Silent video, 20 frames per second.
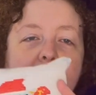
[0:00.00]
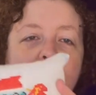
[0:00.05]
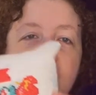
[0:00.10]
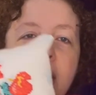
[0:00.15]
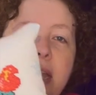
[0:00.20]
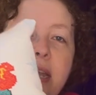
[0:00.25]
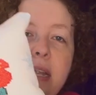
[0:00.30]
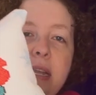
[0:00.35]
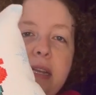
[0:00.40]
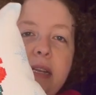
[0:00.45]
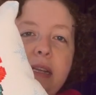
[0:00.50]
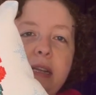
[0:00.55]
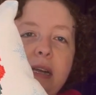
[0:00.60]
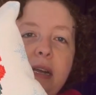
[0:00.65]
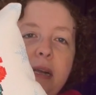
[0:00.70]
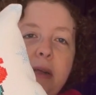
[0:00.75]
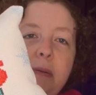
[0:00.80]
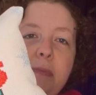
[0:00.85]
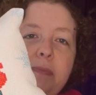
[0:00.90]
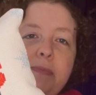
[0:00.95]
and
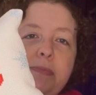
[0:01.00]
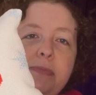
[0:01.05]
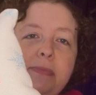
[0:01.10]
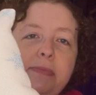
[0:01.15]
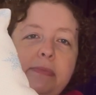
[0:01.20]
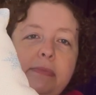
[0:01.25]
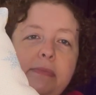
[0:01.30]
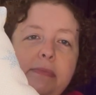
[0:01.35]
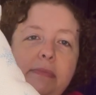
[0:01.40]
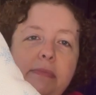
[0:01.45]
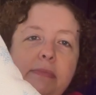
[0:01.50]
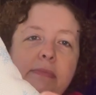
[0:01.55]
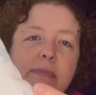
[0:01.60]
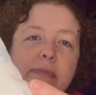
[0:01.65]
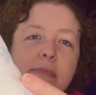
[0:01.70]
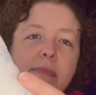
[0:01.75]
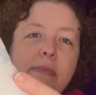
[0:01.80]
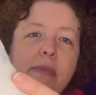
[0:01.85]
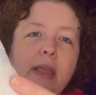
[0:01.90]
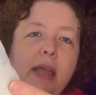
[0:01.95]
I
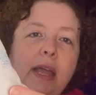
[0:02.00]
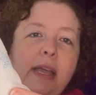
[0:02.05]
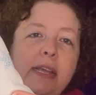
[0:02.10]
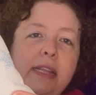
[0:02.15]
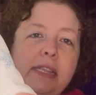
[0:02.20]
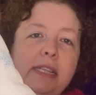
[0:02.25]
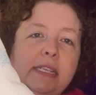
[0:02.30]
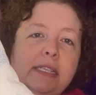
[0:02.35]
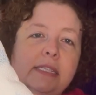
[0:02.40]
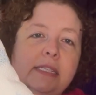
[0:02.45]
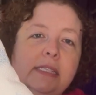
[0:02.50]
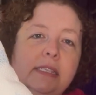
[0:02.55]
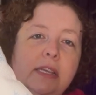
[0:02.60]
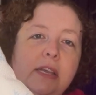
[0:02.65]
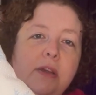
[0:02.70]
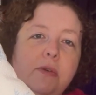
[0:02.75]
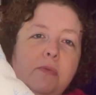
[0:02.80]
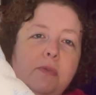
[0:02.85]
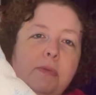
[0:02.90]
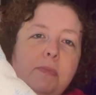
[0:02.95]
got this
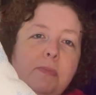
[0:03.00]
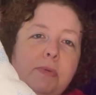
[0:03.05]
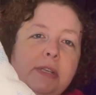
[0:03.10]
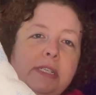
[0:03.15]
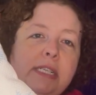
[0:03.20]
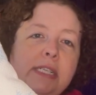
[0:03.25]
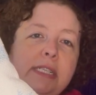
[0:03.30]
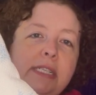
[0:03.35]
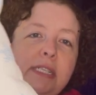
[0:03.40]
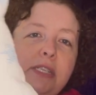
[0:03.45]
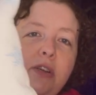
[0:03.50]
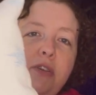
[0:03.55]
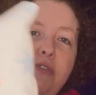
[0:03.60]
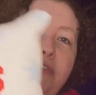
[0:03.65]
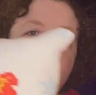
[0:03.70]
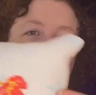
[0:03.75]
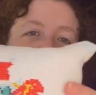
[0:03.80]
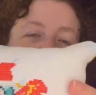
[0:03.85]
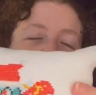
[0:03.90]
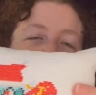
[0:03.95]
with printed
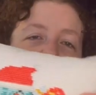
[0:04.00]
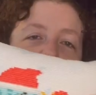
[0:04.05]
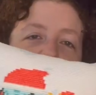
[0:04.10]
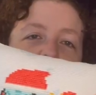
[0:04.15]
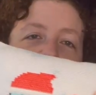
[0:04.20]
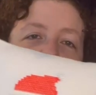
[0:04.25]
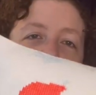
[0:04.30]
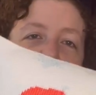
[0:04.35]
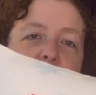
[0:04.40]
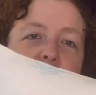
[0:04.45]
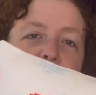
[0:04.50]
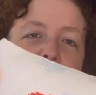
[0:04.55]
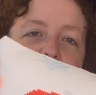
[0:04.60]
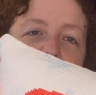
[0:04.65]
snowflakes on the